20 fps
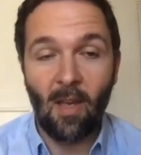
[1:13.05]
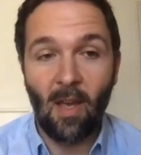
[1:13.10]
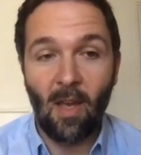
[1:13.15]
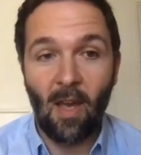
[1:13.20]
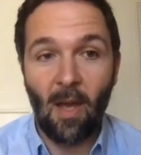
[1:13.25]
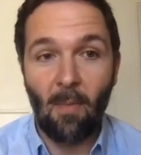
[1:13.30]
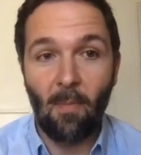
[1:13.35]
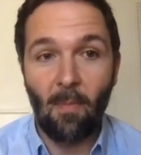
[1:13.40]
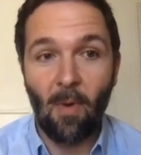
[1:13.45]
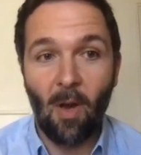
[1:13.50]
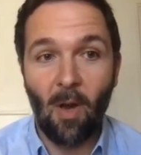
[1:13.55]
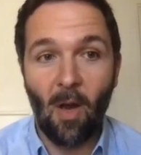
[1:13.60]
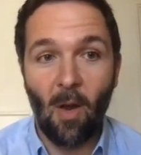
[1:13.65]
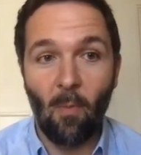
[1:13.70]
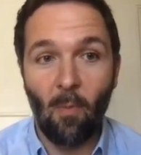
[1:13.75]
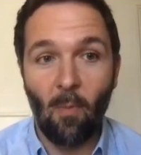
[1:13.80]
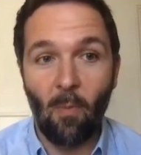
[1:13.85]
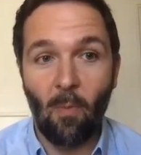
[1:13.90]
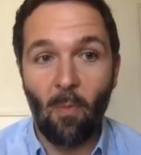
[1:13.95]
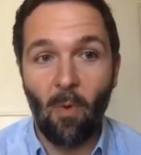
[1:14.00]

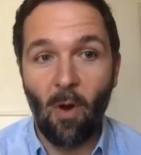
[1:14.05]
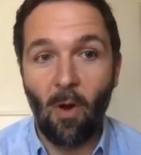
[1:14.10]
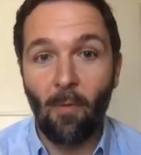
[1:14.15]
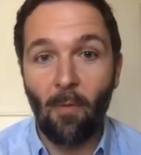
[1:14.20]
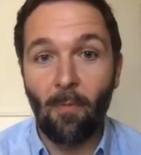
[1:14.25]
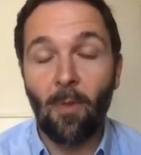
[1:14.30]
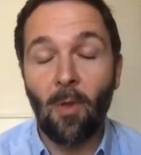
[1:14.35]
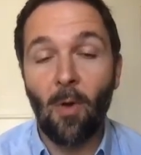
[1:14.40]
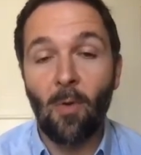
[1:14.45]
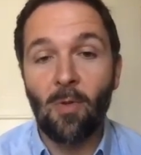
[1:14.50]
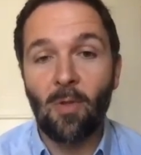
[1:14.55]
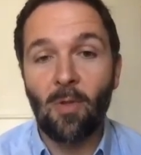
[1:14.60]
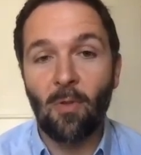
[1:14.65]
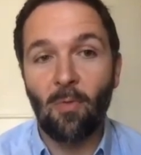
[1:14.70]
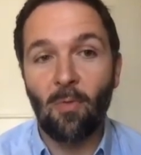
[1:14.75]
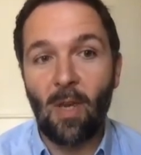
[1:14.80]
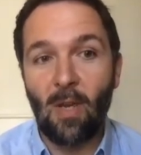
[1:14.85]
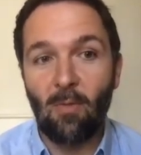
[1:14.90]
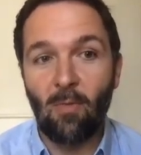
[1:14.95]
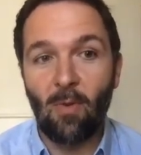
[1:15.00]
Of those
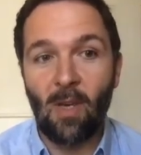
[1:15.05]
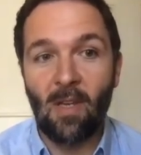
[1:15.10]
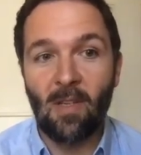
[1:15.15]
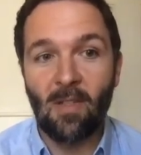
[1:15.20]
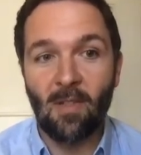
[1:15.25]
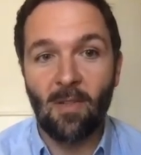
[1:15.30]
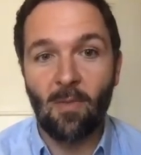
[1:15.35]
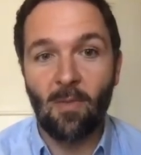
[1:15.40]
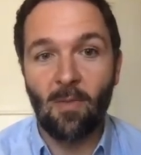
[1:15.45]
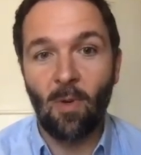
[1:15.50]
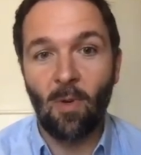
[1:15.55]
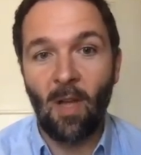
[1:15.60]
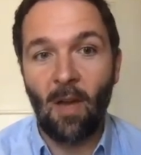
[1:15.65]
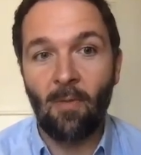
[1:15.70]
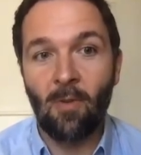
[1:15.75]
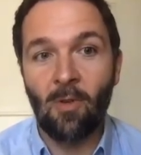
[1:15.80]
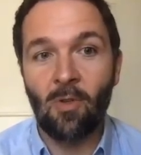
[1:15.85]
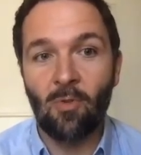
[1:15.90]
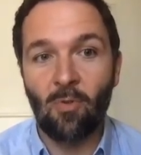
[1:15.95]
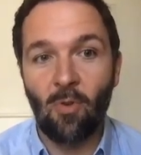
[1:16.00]
3 reasons, we'll
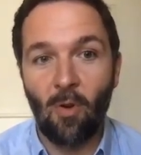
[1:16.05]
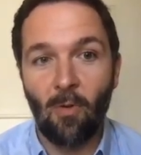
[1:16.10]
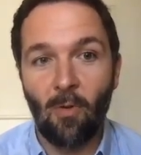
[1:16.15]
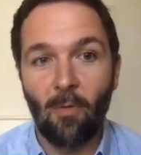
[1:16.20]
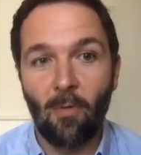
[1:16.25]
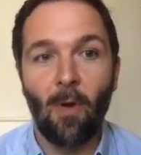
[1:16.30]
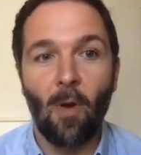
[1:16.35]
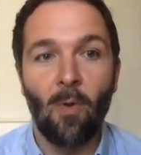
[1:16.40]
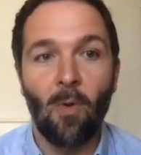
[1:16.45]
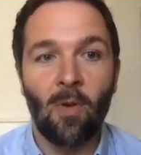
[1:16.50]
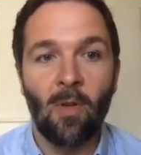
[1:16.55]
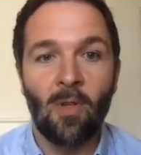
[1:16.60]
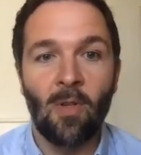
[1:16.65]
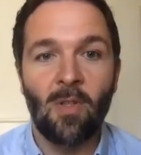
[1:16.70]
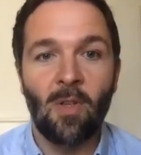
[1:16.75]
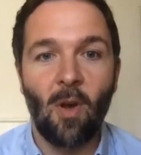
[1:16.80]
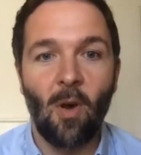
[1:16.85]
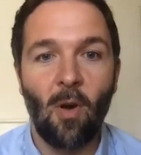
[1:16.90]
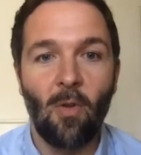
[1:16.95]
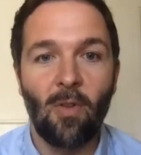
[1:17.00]
have a strong
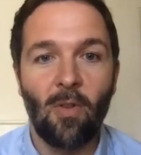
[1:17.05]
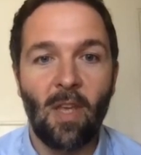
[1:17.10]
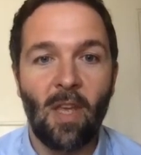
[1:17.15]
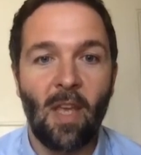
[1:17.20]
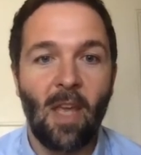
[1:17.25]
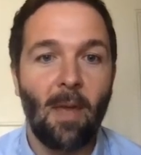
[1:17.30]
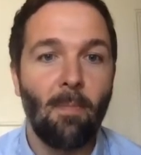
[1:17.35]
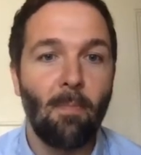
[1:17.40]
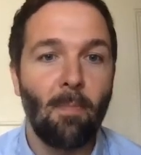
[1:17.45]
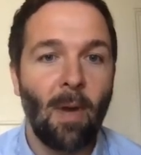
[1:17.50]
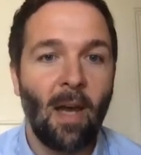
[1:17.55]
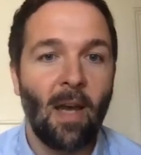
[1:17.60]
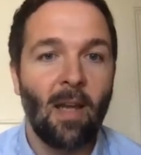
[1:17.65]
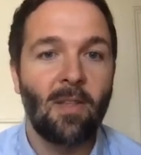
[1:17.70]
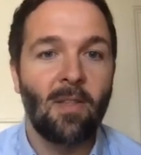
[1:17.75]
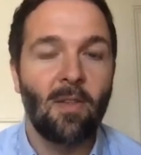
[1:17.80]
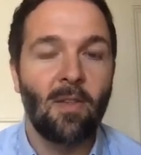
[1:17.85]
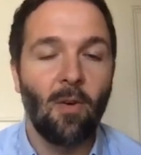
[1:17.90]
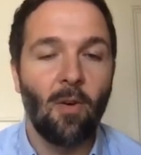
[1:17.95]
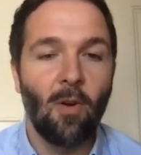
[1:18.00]
focus on the
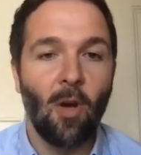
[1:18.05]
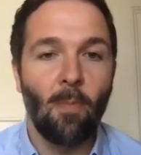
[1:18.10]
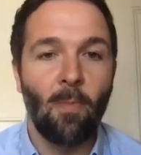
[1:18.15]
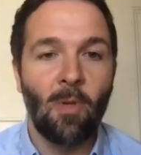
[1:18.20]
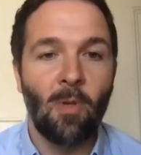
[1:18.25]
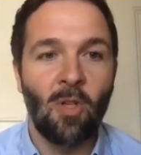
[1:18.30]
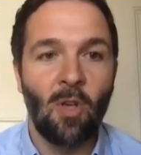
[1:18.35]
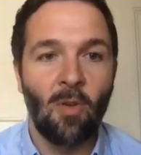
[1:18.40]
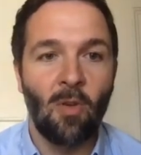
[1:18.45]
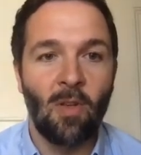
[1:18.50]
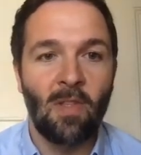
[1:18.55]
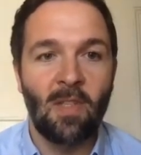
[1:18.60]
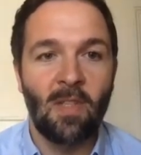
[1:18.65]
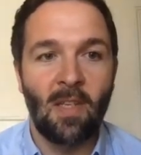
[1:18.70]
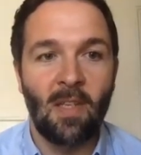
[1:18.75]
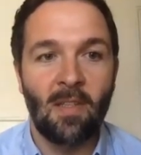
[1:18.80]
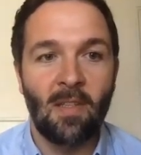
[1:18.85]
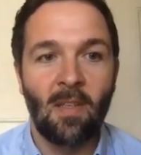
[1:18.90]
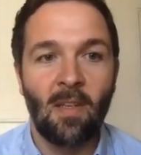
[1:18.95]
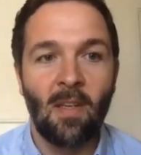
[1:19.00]
impact
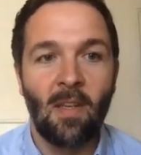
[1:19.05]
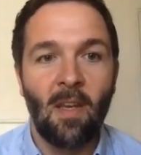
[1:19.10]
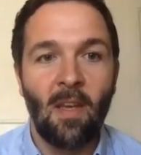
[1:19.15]
opportunities